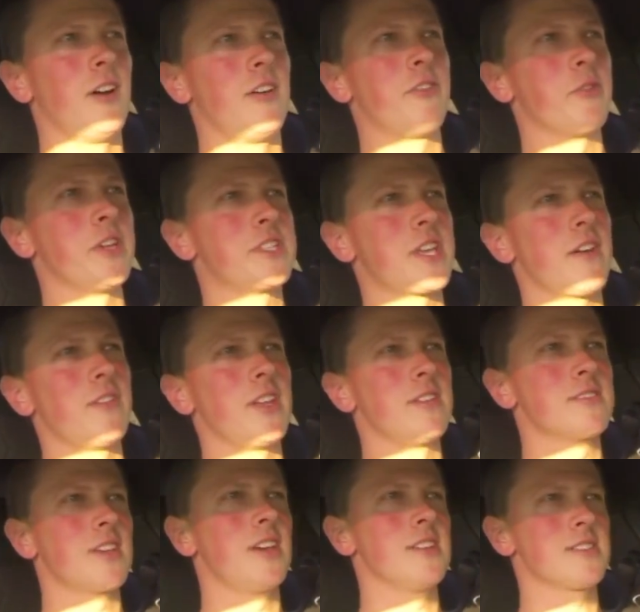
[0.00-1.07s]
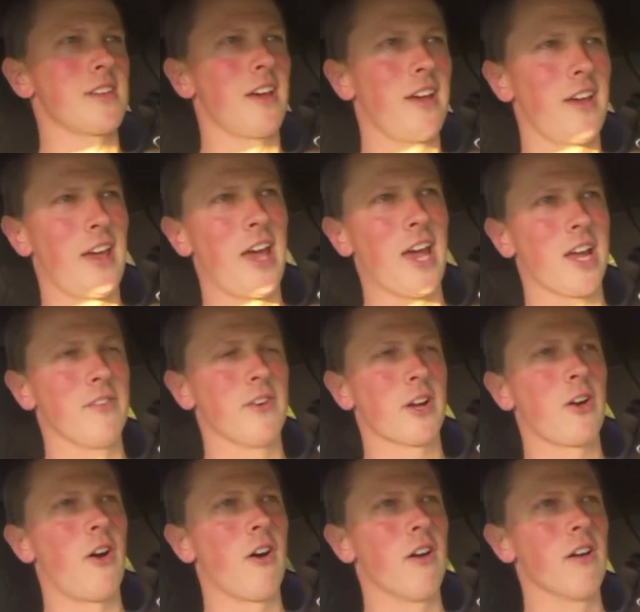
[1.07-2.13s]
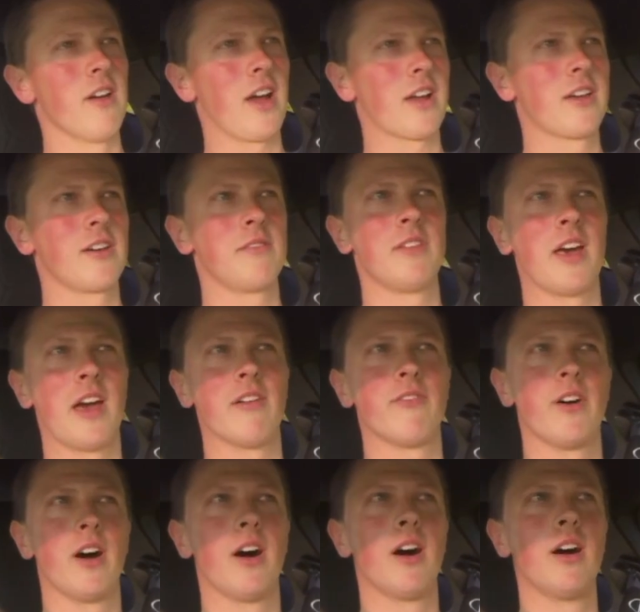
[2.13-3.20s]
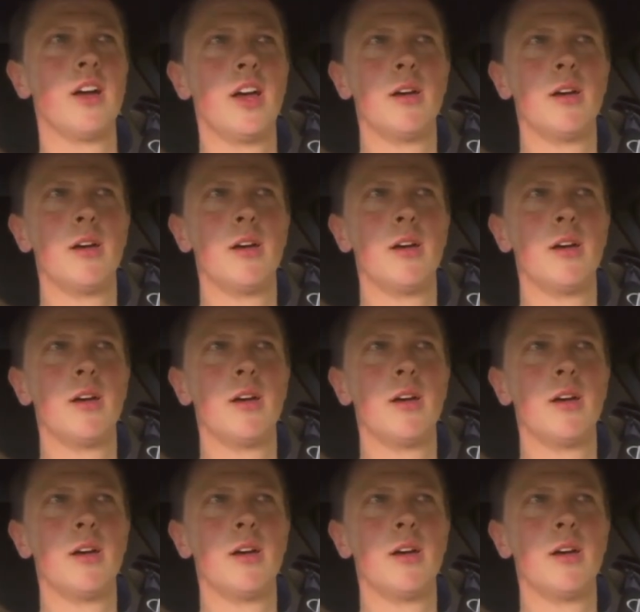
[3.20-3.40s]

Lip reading: You know, 370Z is a heck of a car, and I couldn't have